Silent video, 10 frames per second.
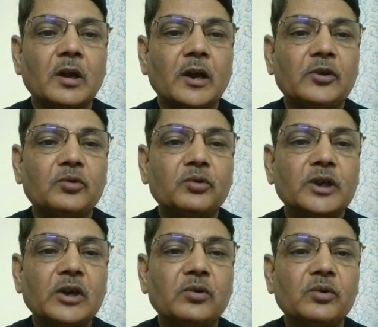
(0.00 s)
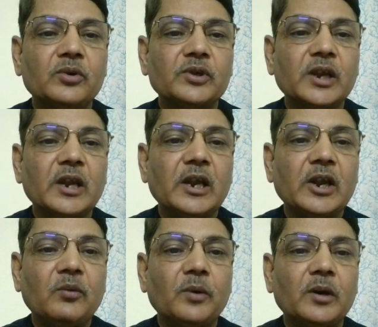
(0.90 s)
Heterozygotes
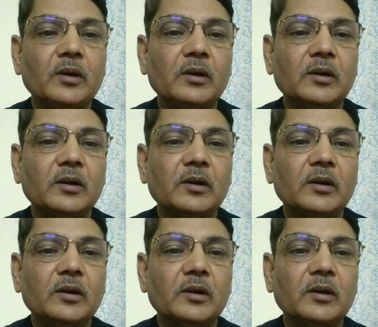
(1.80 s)
AA1,